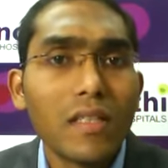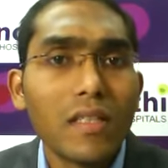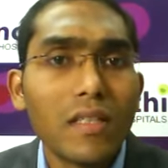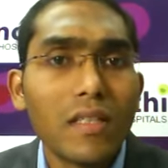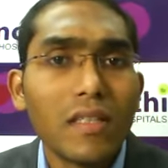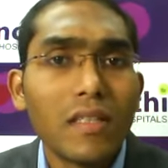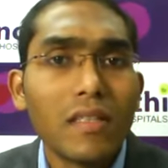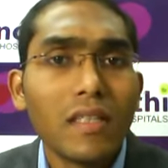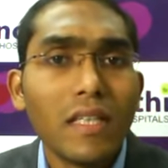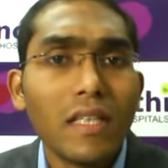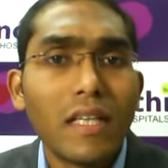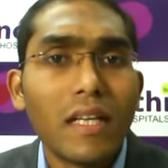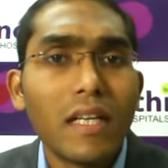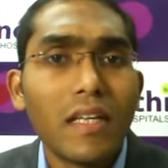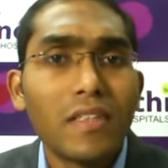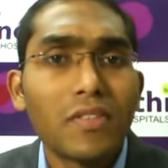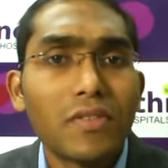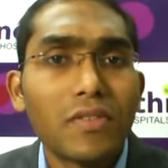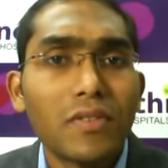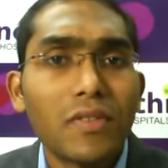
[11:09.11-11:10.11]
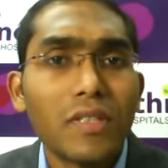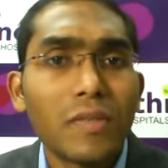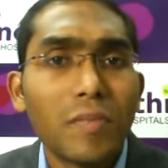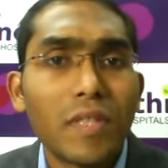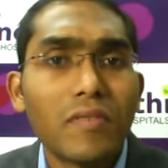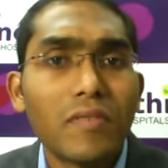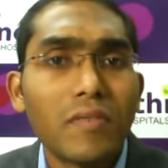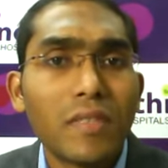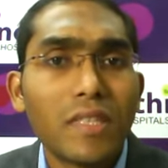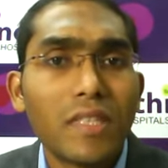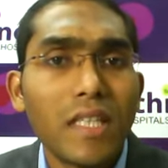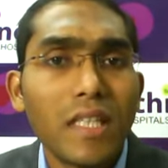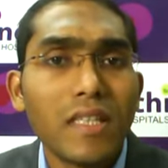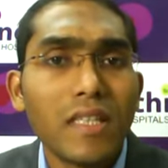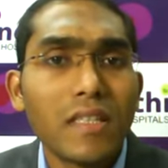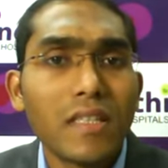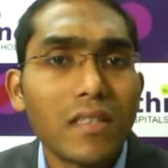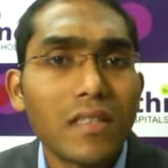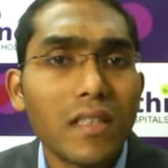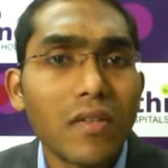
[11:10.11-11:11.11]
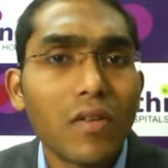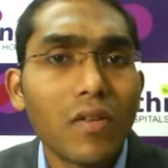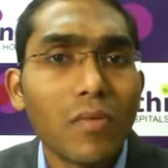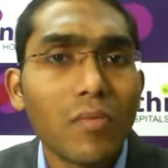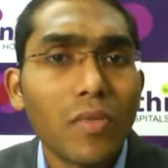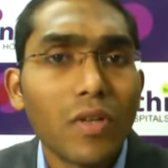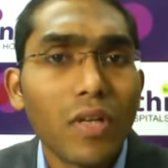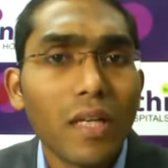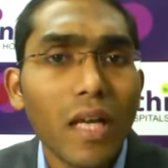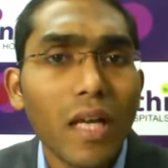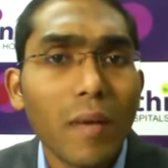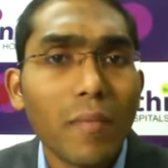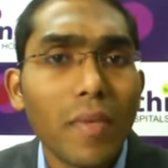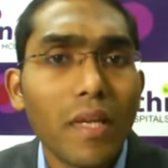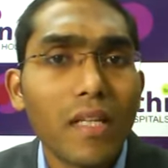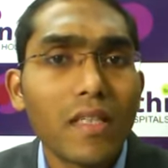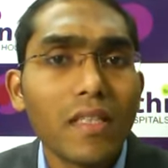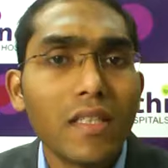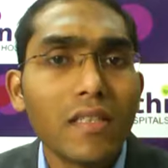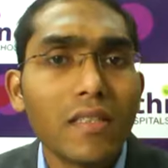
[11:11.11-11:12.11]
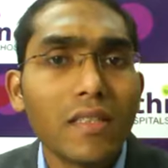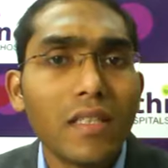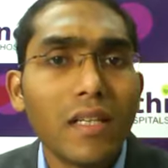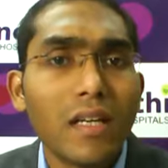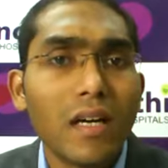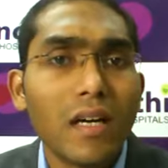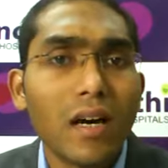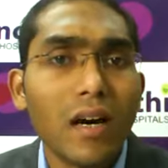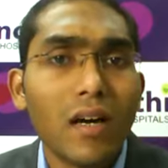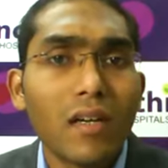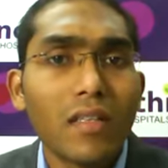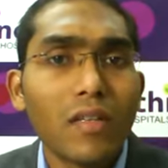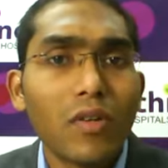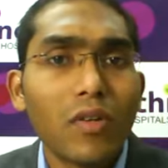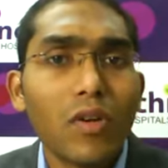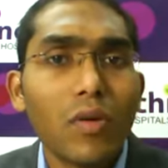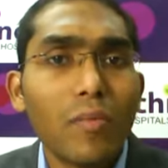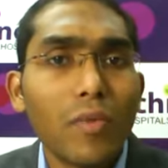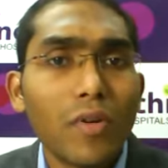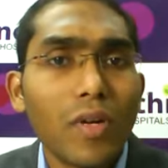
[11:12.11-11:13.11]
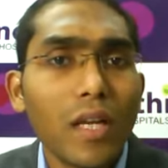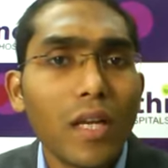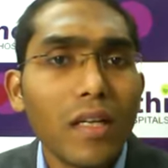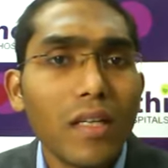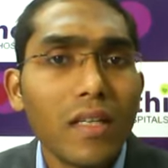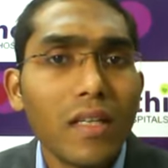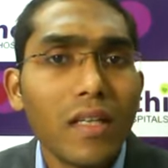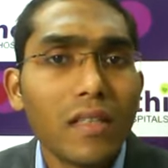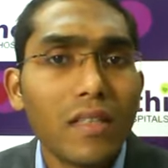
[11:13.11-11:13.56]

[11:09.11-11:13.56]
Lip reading: it leads to a specific changes in the glomerular capillaries or the glomeruli.